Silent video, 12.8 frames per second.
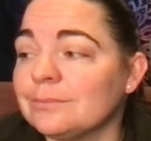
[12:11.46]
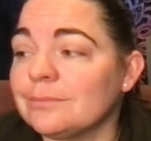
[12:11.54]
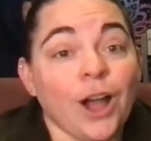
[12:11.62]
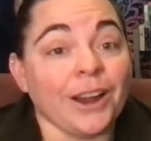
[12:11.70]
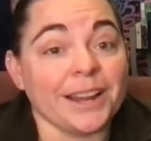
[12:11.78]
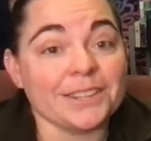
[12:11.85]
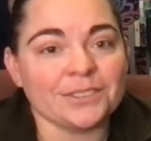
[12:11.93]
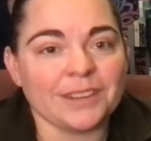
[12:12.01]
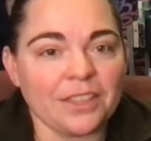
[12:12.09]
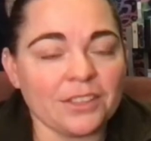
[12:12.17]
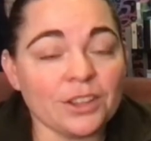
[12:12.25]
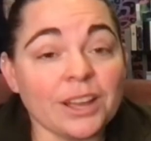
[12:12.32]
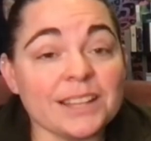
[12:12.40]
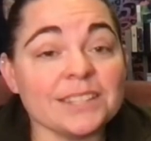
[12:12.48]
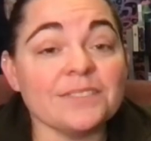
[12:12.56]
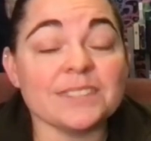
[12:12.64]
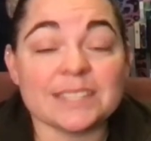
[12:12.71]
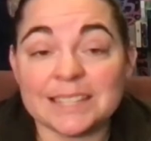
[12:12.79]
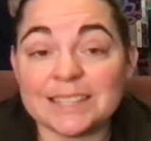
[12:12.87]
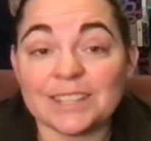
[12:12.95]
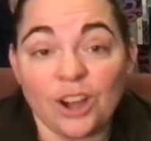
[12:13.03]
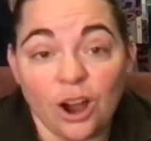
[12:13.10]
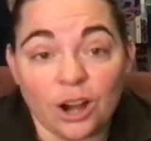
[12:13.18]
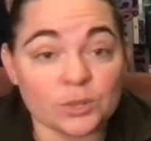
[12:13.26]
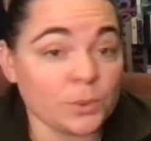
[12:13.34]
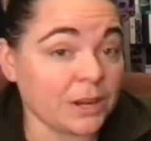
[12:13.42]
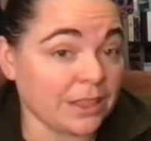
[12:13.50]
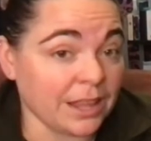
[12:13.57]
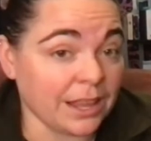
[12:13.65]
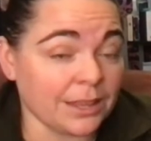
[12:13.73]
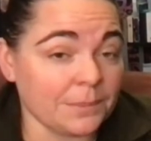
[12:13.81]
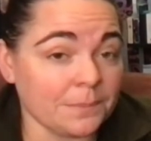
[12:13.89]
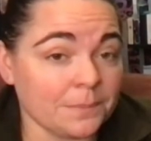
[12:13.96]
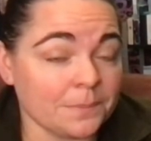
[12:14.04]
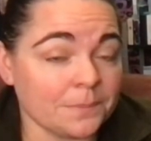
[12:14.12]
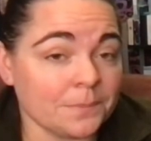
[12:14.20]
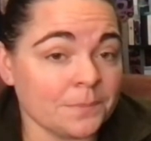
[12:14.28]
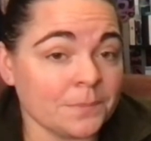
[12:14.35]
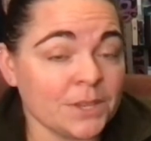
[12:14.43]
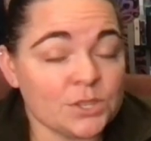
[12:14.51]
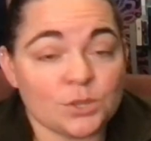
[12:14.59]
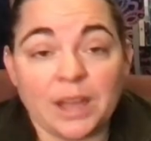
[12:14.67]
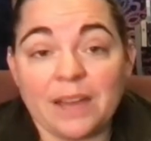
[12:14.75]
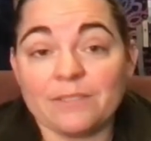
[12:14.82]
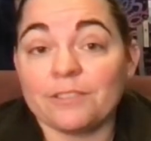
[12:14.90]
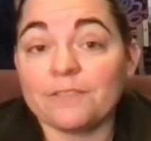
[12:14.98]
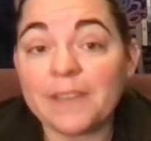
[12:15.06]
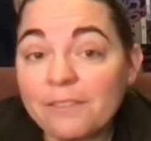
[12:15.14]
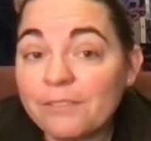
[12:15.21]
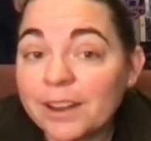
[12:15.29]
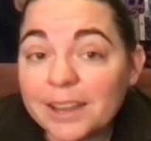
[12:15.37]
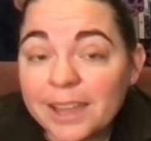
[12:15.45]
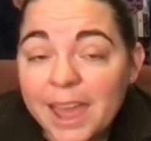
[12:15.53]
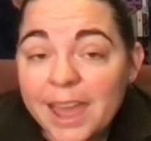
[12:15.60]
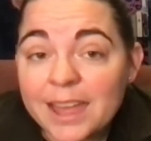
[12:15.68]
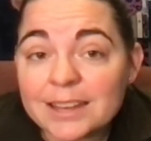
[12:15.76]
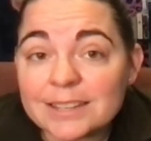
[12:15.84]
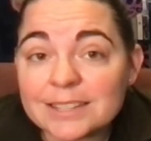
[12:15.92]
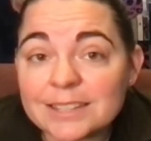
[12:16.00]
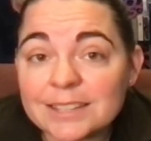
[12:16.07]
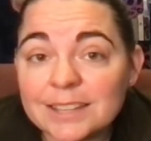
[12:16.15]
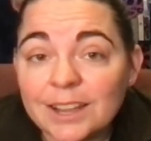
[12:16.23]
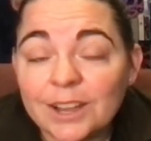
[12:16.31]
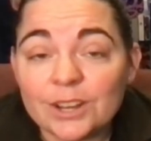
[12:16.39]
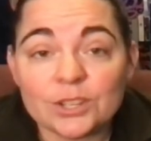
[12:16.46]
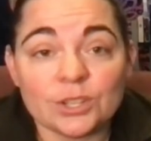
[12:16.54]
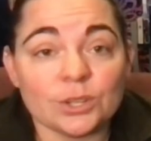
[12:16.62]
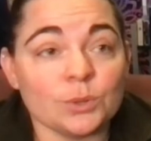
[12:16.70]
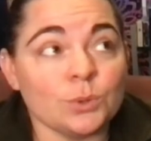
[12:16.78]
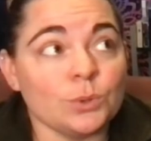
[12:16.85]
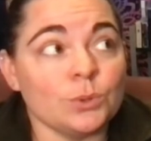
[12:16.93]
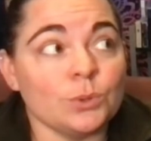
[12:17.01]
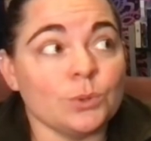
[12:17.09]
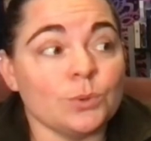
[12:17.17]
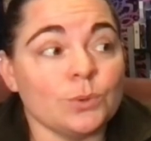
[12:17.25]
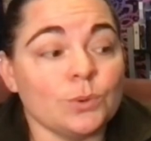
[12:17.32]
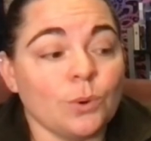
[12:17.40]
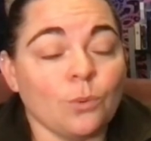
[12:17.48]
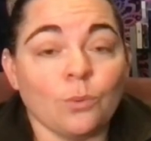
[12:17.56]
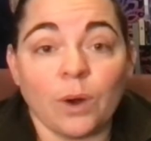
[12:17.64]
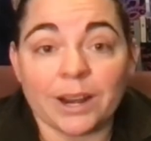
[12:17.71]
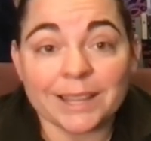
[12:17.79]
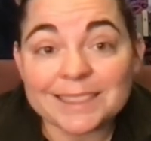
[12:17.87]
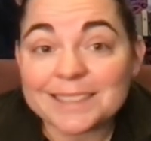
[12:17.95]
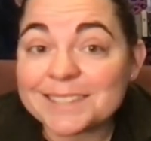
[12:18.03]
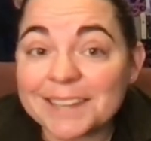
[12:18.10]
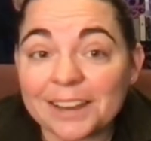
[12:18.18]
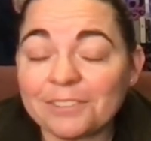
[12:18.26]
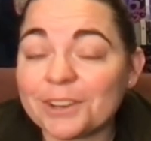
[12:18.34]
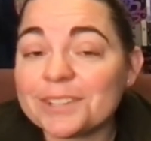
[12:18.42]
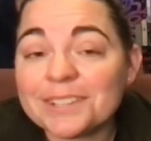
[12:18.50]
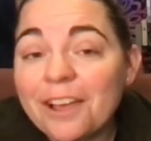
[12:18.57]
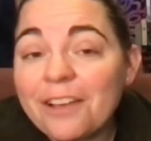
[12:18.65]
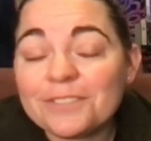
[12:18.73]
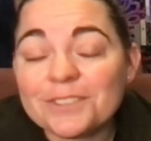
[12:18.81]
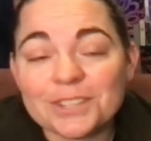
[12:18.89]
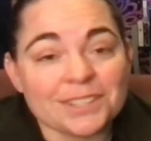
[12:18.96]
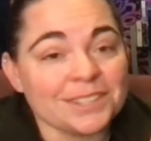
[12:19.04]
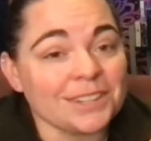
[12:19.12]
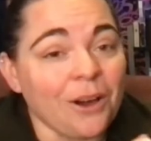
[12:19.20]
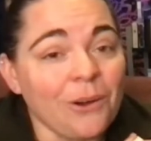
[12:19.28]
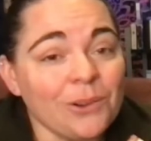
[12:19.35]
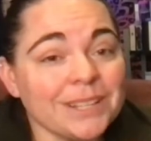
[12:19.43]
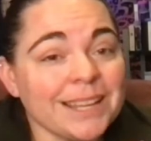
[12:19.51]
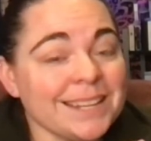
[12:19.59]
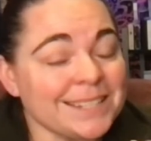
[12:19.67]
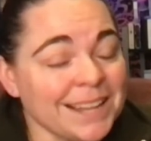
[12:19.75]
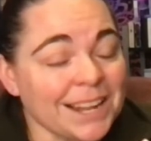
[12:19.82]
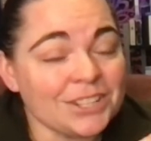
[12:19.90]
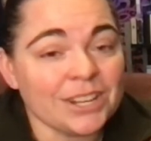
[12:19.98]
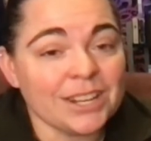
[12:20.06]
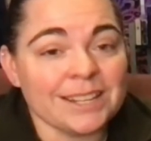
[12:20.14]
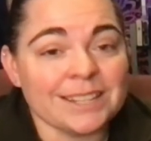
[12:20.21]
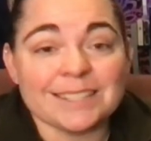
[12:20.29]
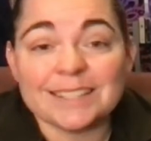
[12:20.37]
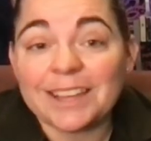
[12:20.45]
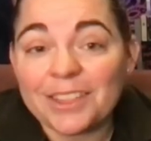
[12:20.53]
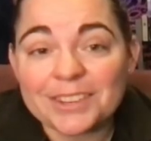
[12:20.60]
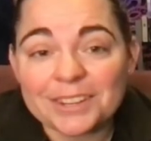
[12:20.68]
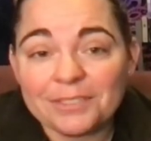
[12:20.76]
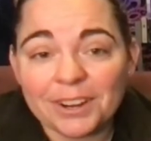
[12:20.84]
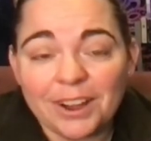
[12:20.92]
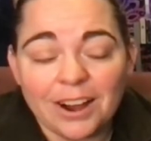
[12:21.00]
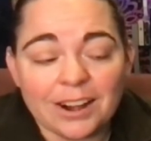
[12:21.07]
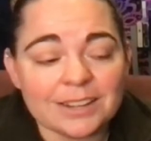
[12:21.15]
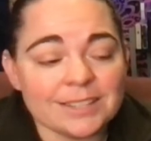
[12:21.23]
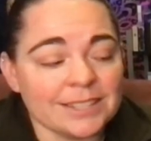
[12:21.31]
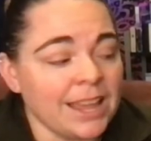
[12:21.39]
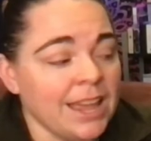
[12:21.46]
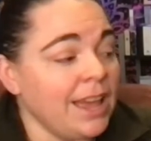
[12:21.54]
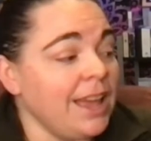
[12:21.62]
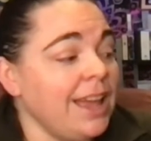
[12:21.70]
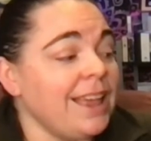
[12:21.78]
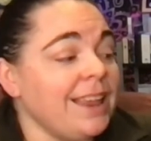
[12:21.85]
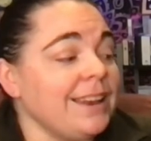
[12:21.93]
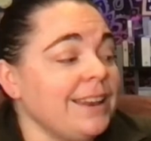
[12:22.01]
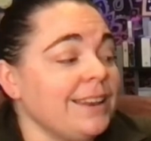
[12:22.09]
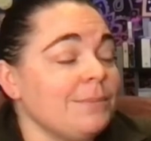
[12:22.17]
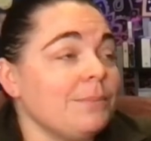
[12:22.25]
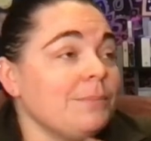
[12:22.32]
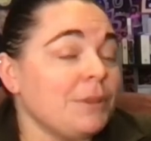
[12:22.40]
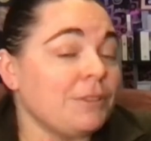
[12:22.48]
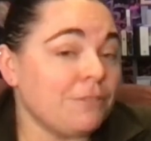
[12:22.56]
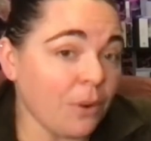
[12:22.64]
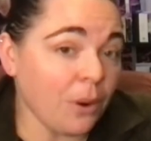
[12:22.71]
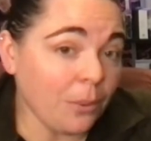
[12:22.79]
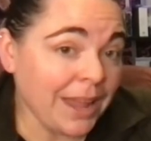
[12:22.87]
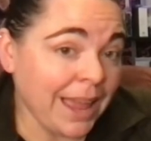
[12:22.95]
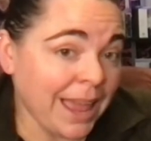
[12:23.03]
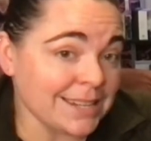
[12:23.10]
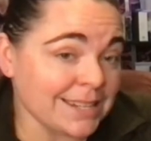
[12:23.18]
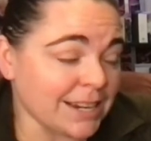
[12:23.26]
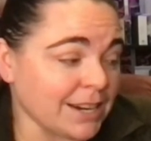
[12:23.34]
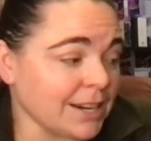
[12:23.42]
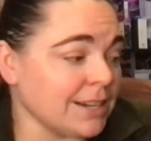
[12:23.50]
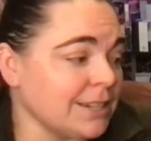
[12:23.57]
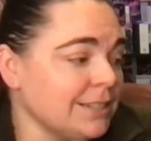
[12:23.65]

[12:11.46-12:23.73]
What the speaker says: All right, so now that you guys have seen the cards, what do you think? Do you have a favorite yet? Do you want to get this deck for yourself just to hold it and touch it and see all the different cards? Before we end here,